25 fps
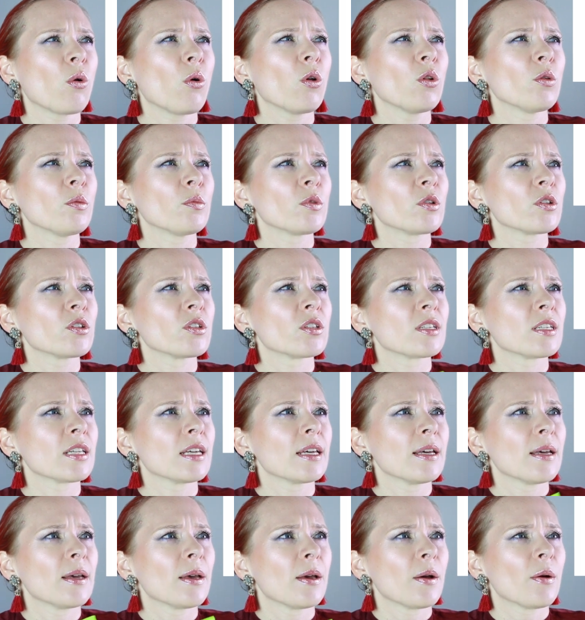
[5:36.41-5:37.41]
almost
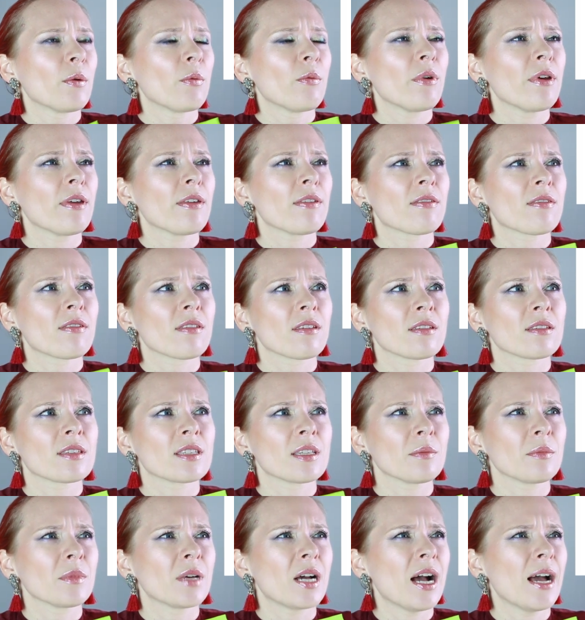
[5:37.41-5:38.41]
with
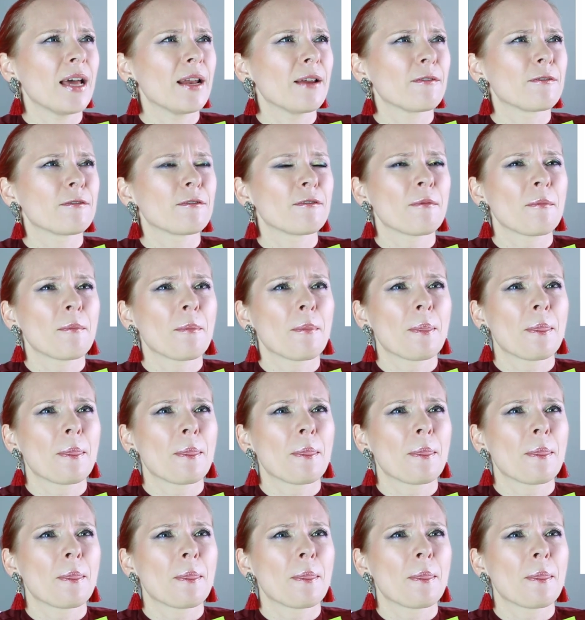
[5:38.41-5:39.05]
some kind of